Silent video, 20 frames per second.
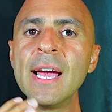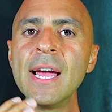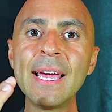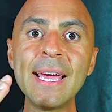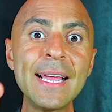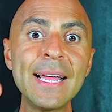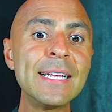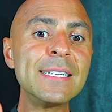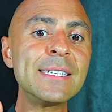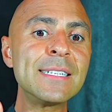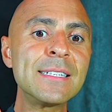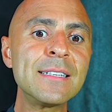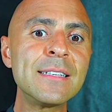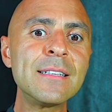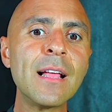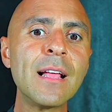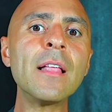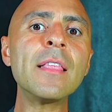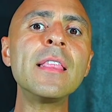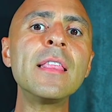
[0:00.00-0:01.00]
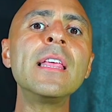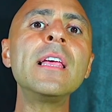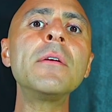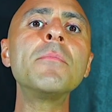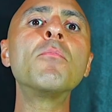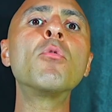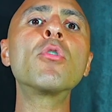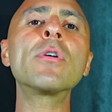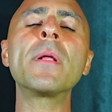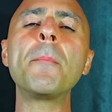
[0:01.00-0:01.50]
it is
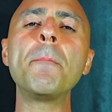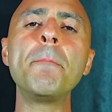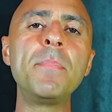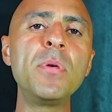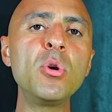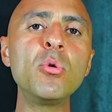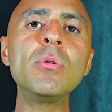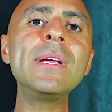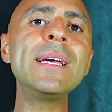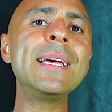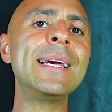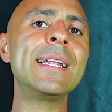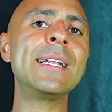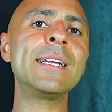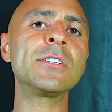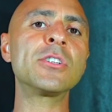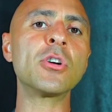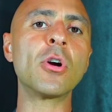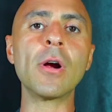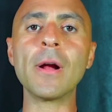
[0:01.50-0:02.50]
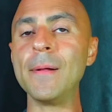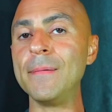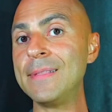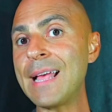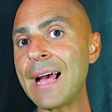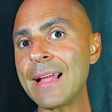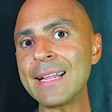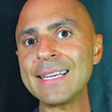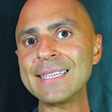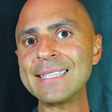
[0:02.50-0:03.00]
nothing more than beauty, it is art.
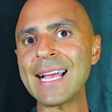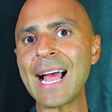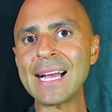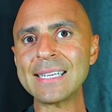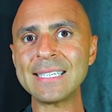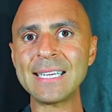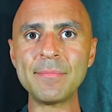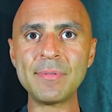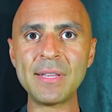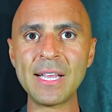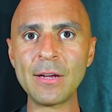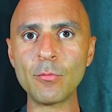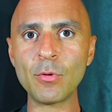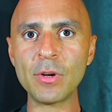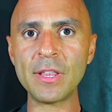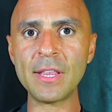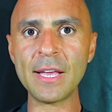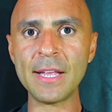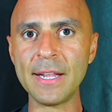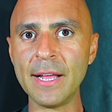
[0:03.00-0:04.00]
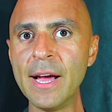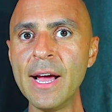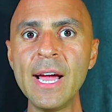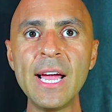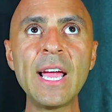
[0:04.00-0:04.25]
Now, the exact same thing within.